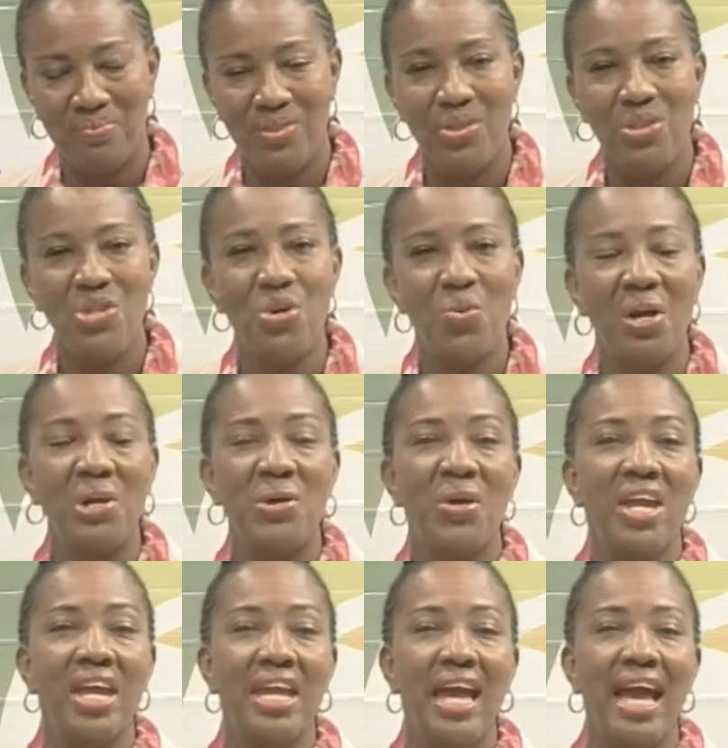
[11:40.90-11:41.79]
you are
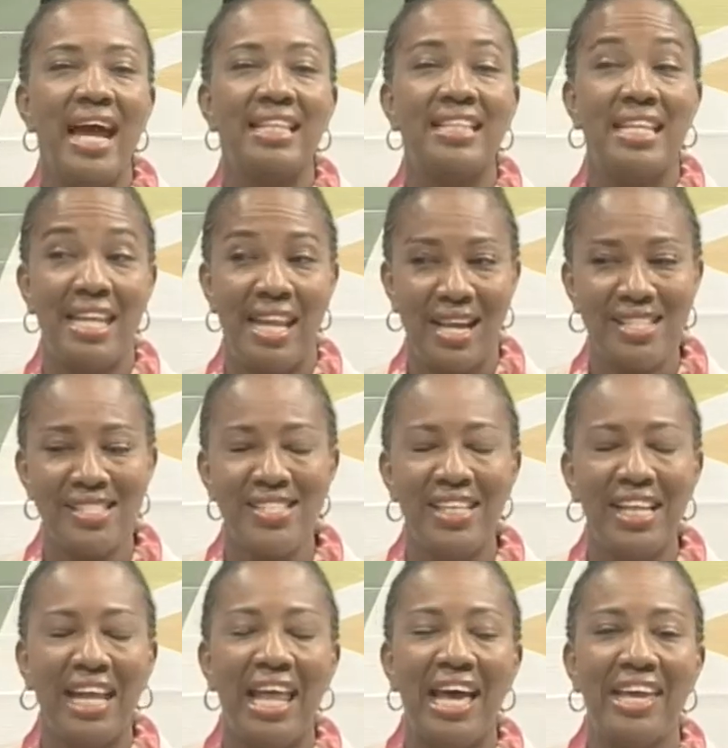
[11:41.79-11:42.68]
looking at the
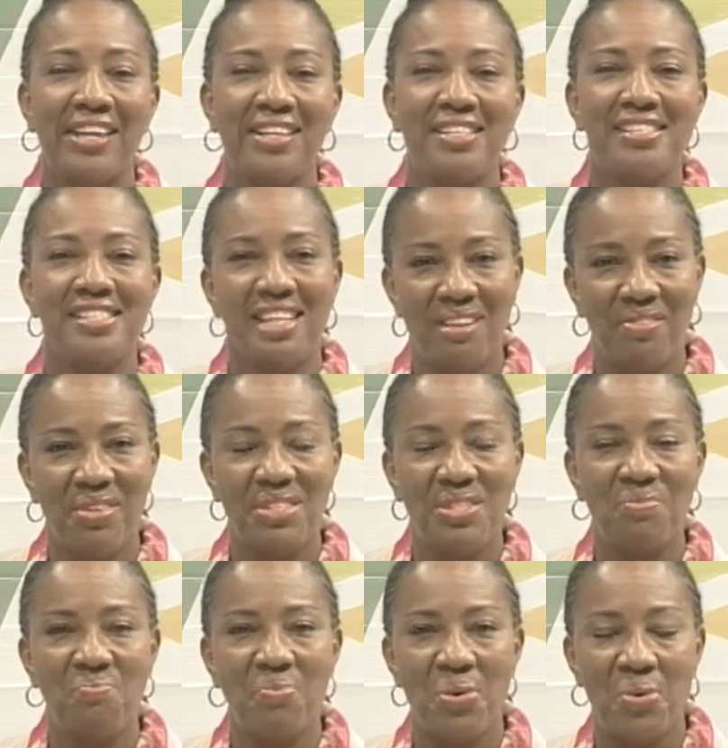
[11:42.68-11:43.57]
National Alliance
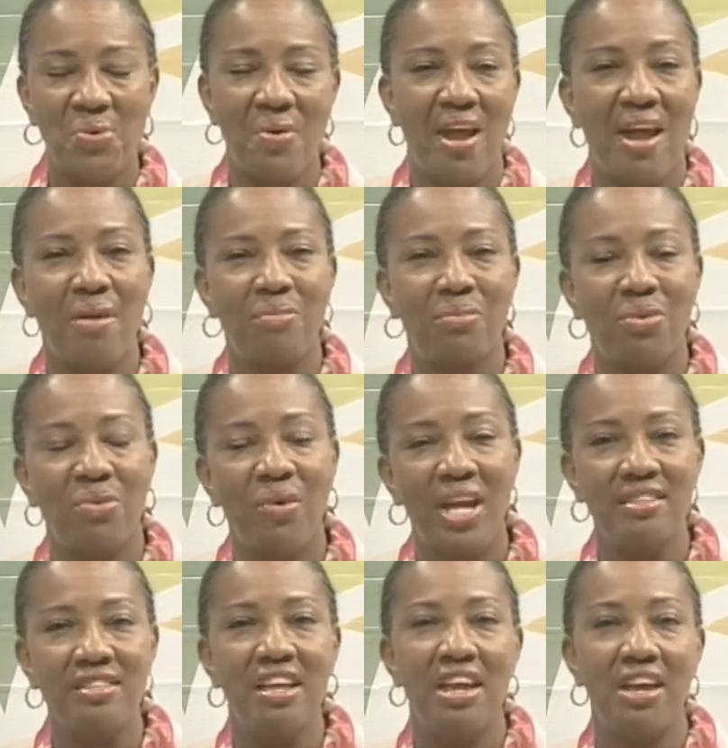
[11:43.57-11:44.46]
television program
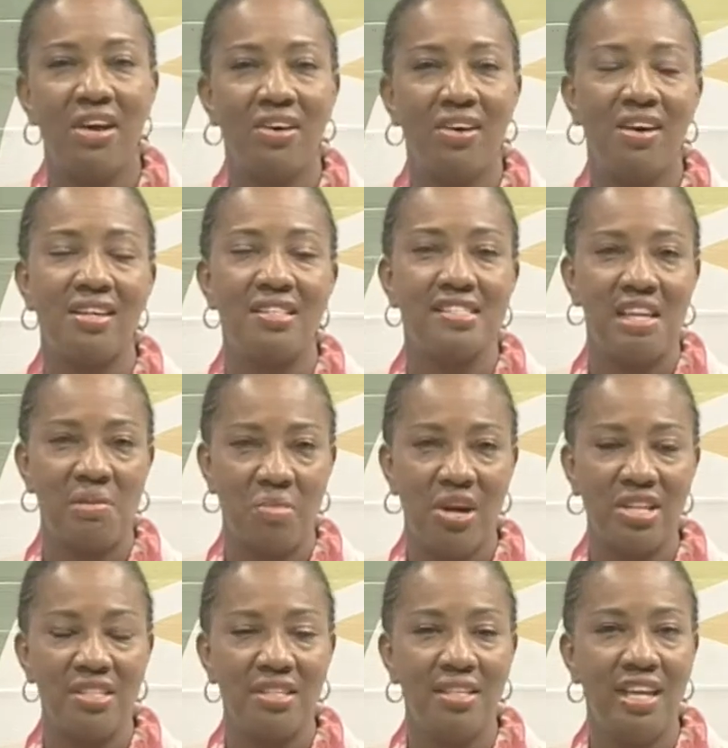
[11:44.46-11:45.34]
right here on St.
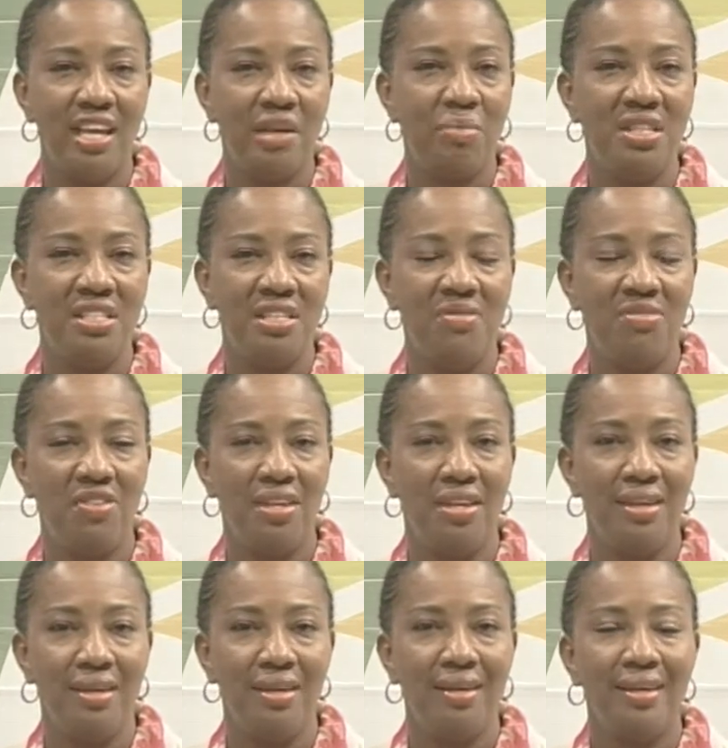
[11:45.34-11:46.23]
Martin Cable TV.
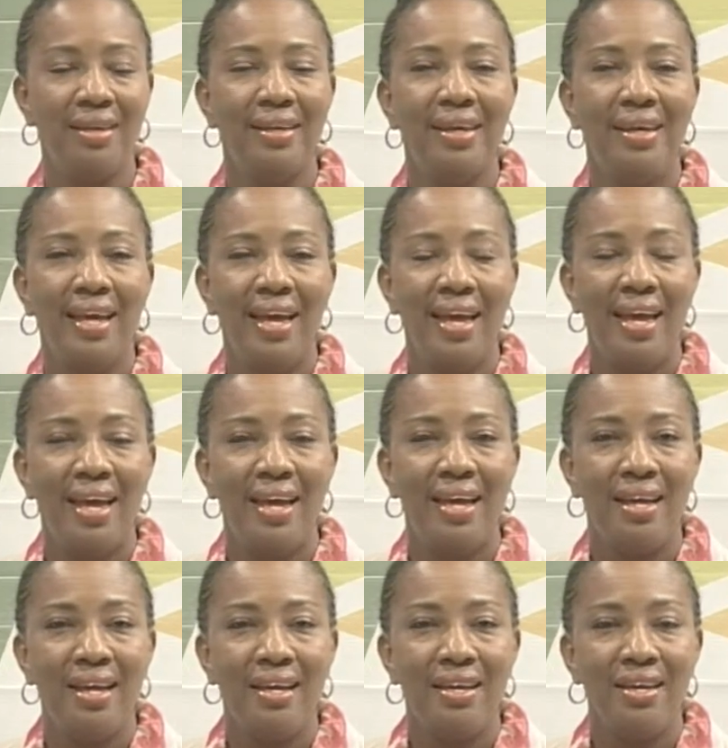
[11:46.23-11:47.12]

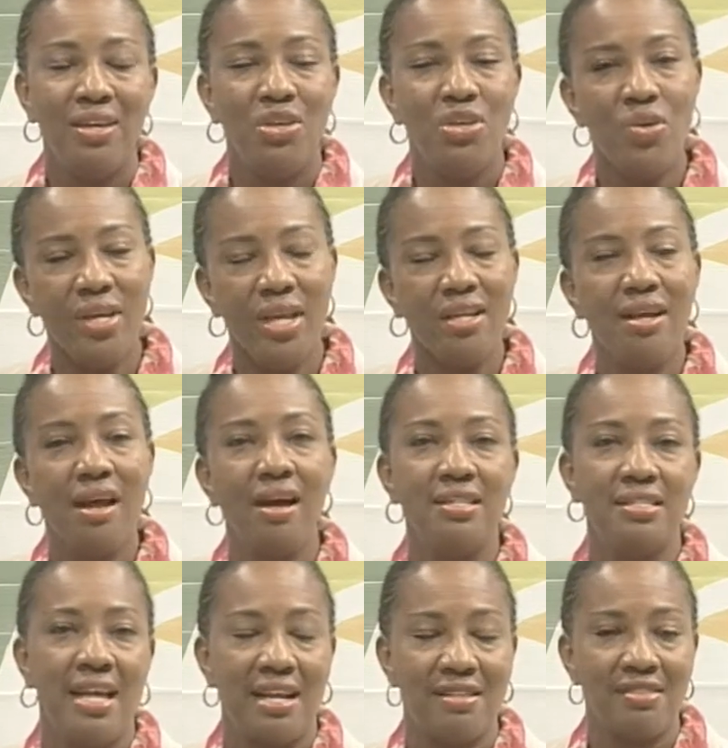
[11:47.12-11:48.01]
You can
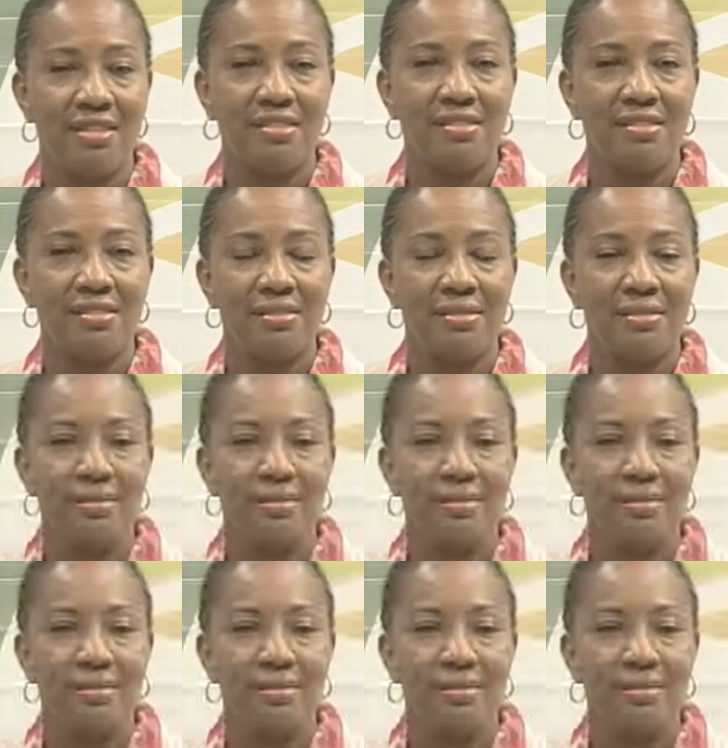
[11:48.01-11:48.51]
contact us.